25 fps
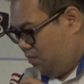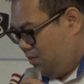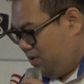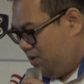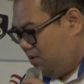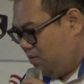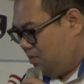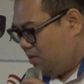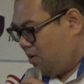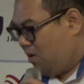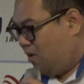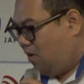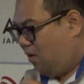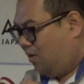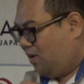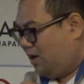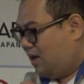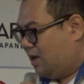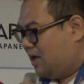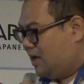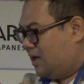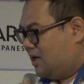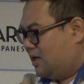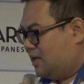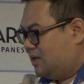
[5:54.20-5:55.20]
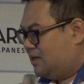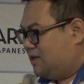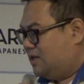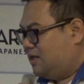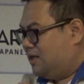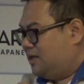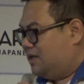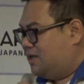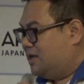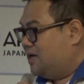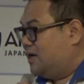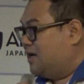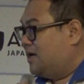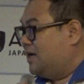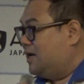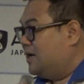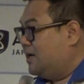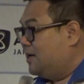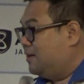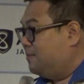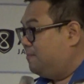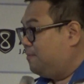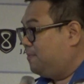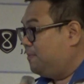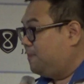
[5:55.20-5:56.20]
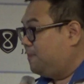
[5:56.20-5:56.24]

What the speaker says: do you call the